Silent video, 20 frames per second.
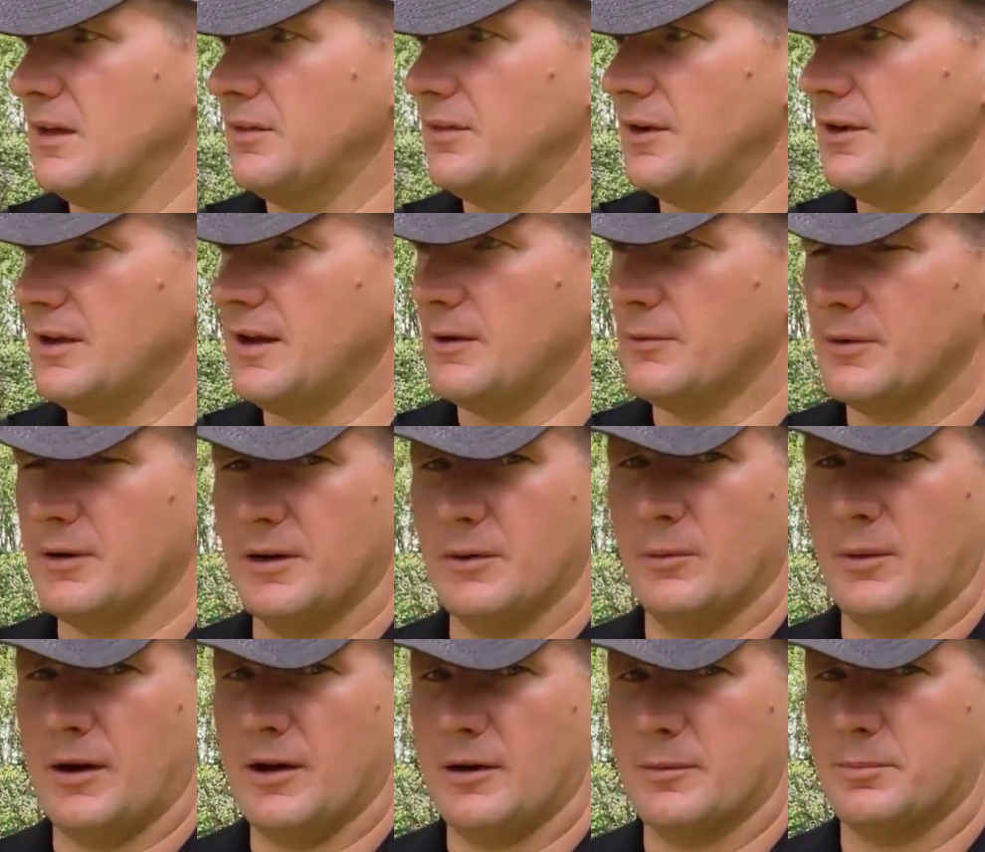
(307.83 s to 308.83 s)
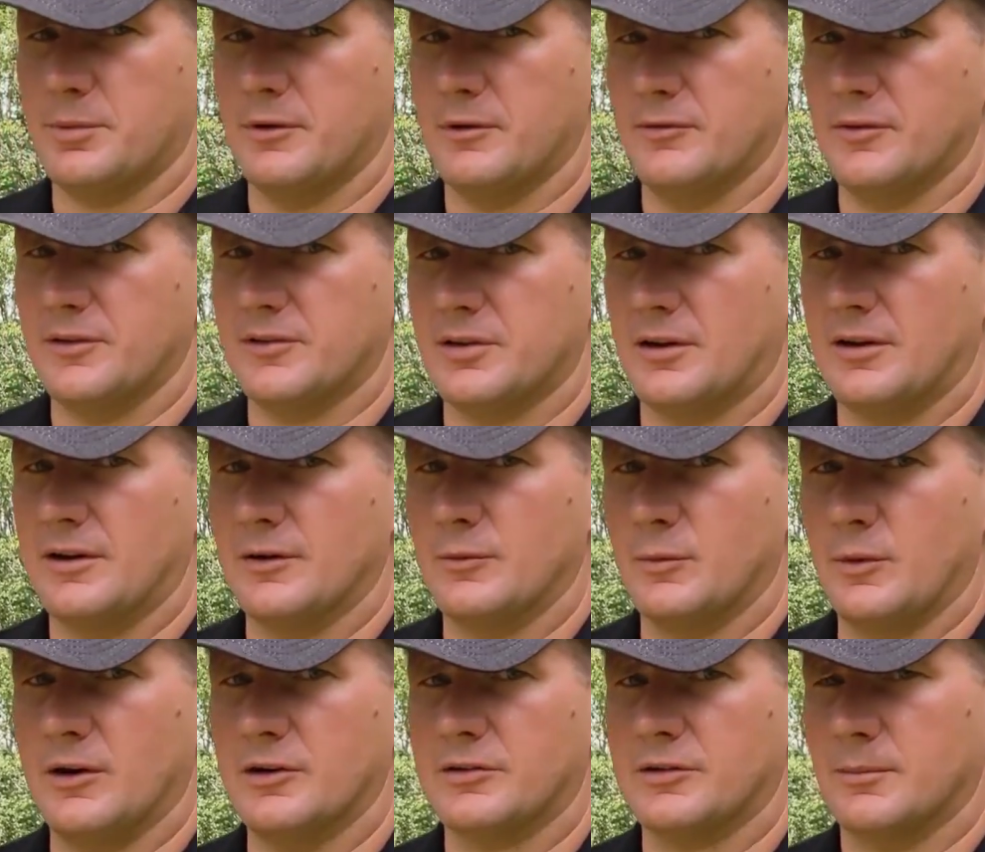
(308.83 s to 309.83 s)
they're not really waterproof. It's hard to
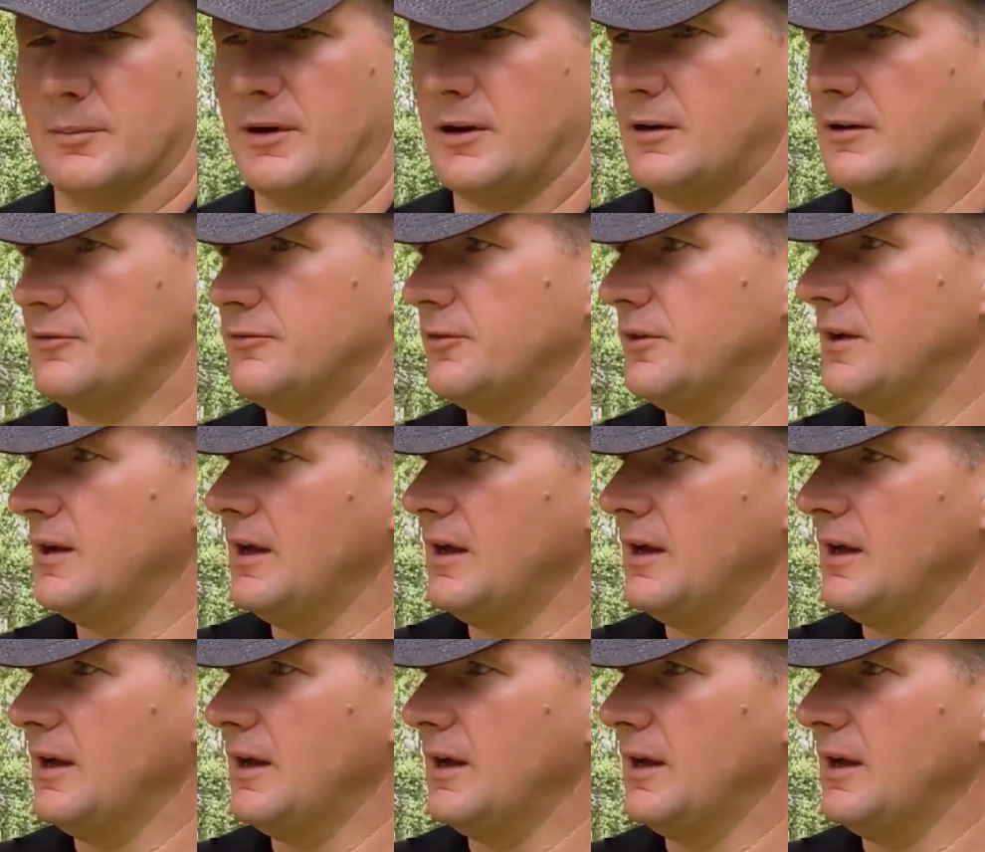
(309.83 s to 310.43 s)
wash them off.